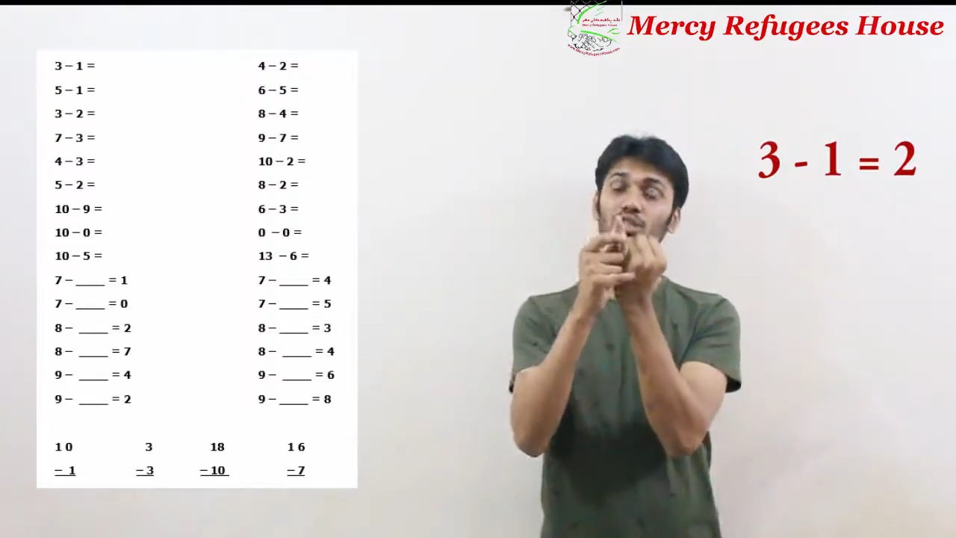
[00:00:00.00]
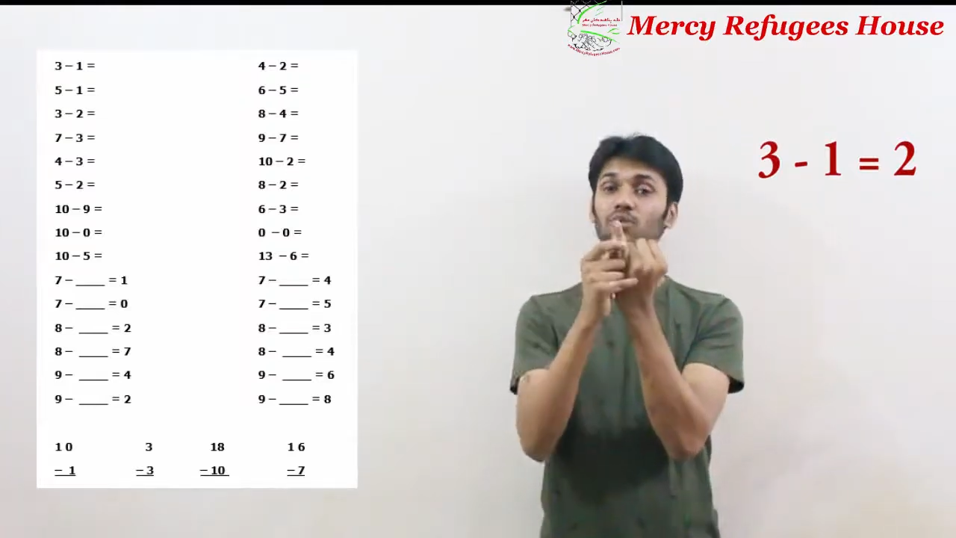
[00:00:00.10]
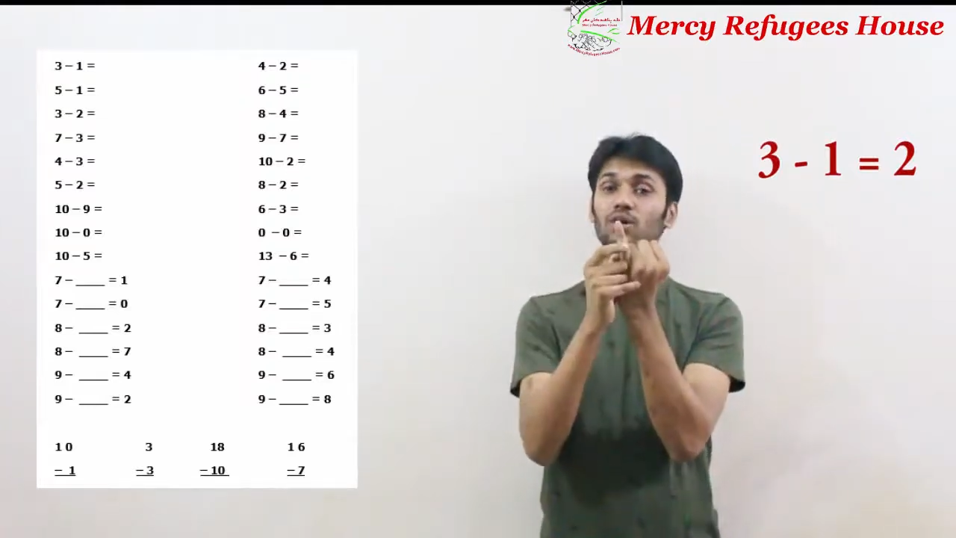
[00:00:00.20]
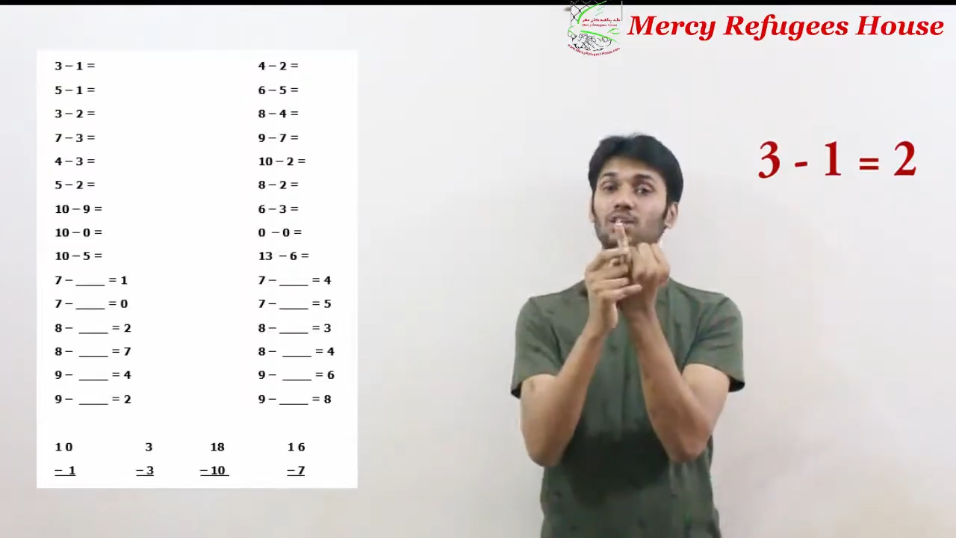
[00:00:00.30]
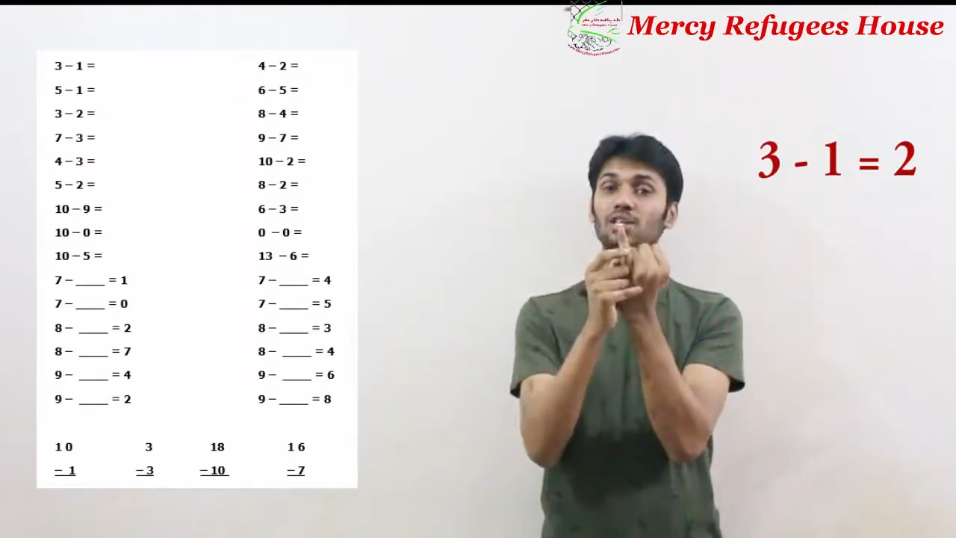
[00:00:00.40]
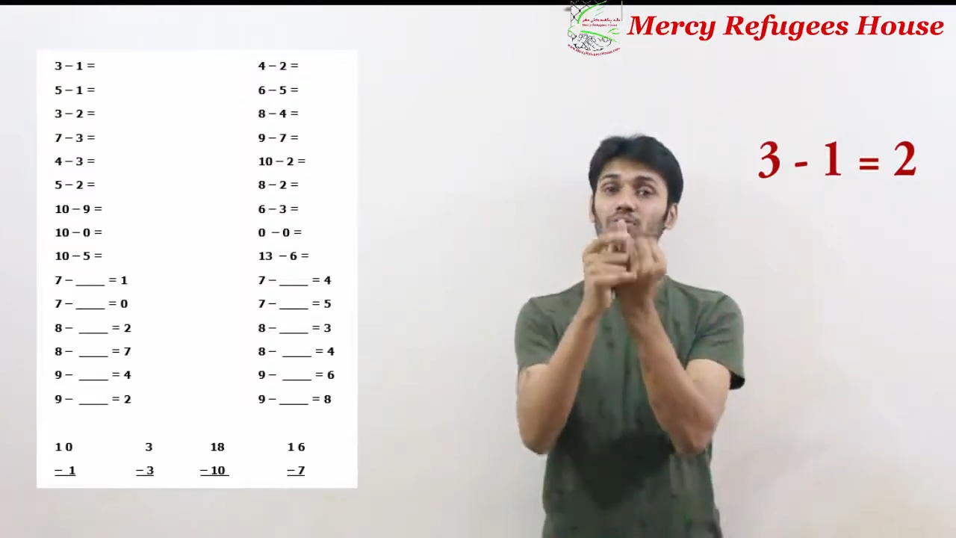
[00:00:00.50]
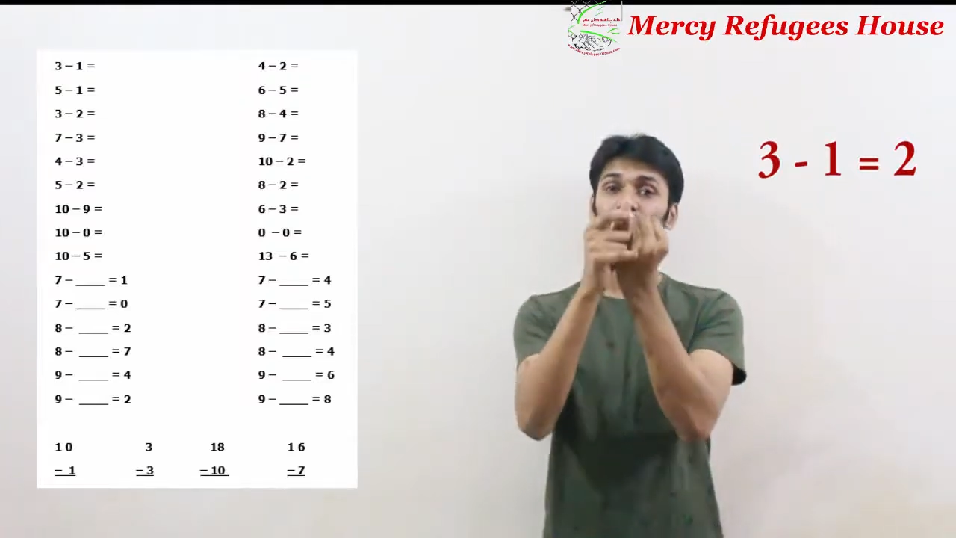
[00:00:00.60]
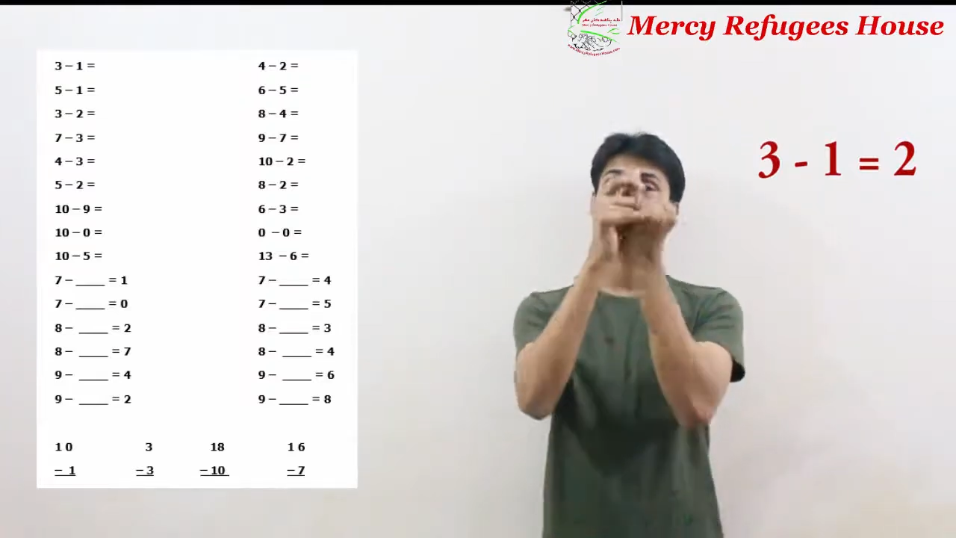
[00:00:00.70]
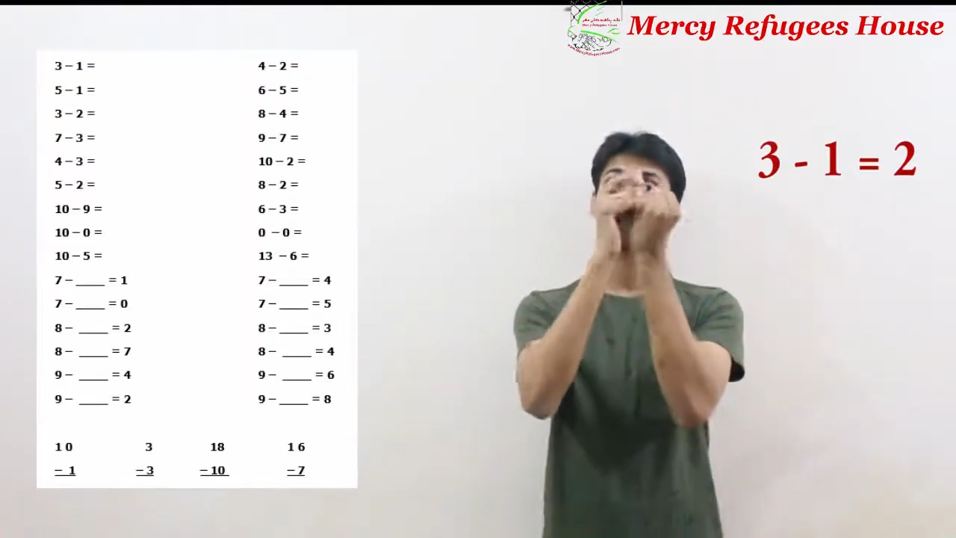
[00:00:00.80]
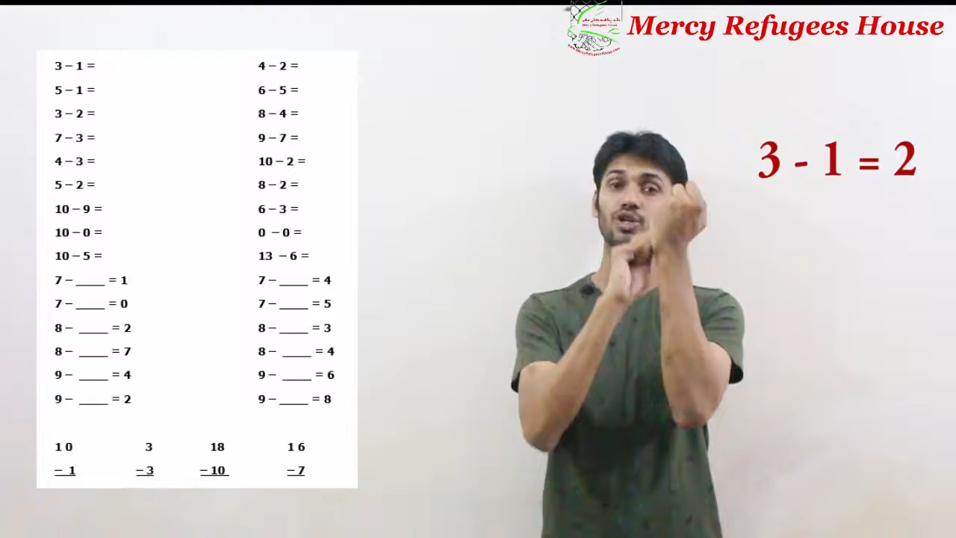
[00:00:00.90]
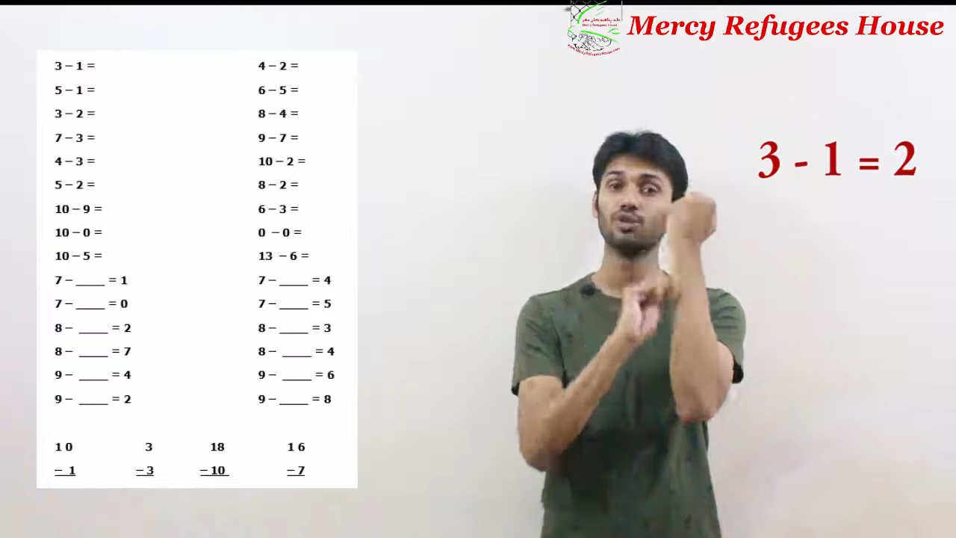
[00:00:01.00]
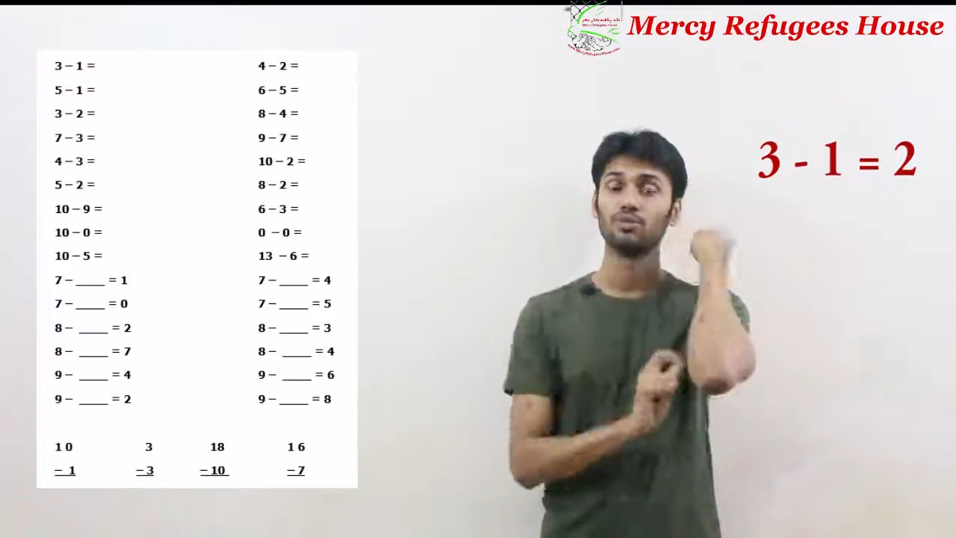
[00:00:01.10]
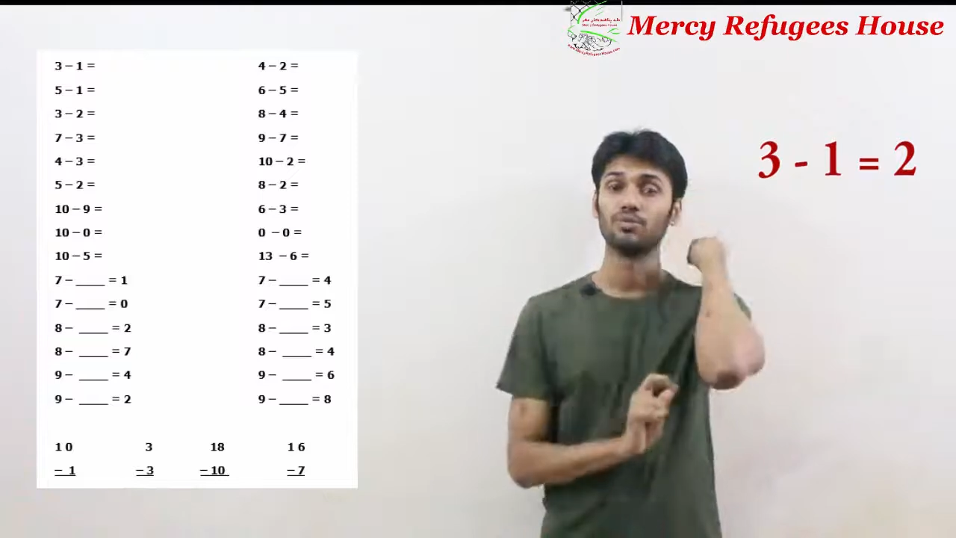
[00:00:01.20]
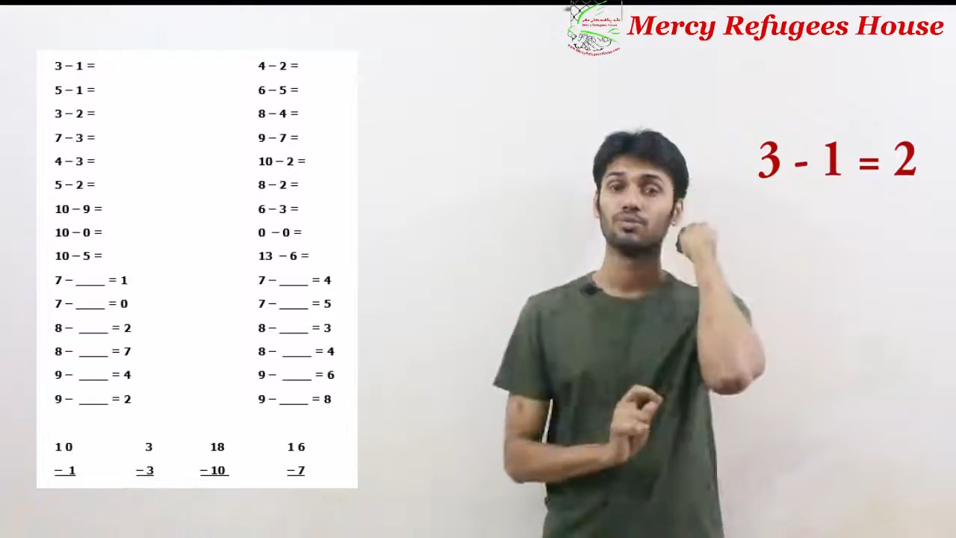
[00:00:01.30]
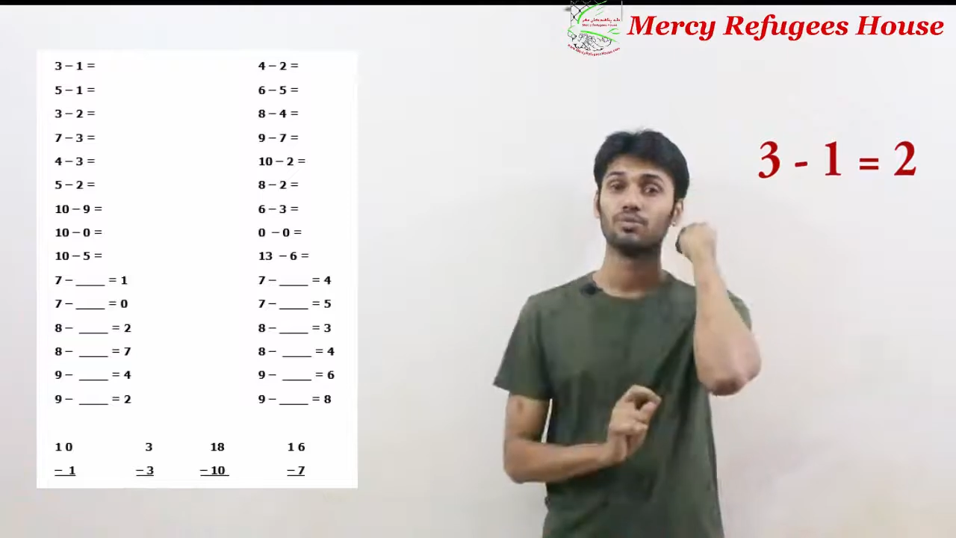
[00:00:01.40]
3 what comes?
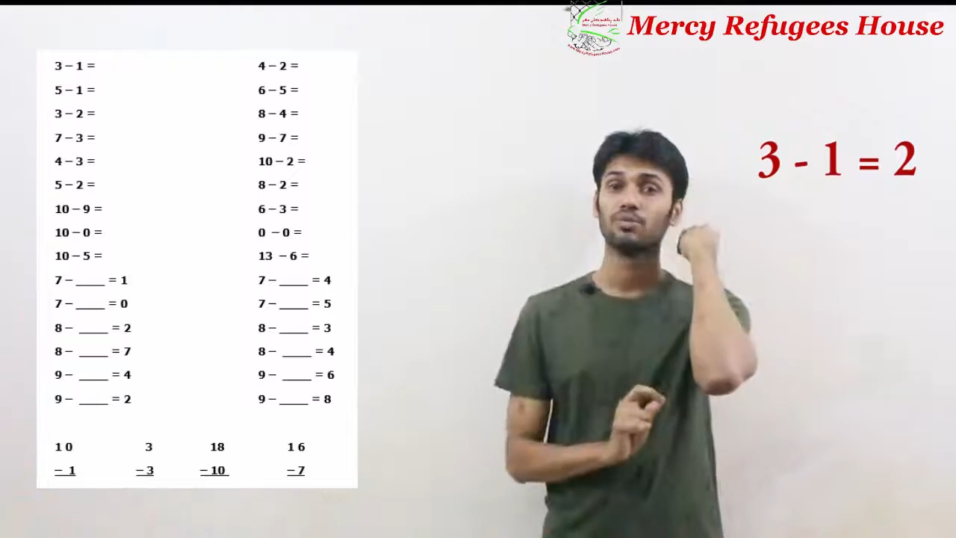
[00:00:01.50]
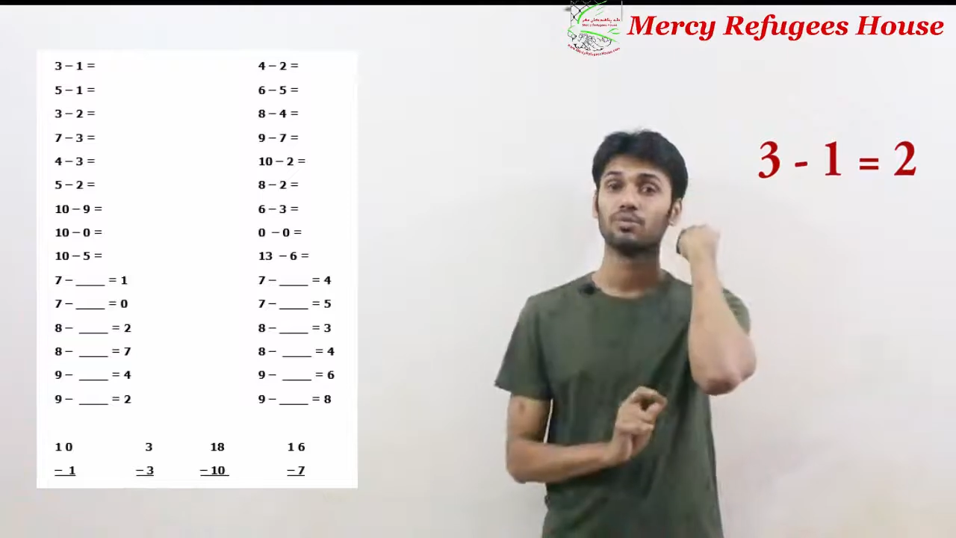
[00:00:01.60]
2.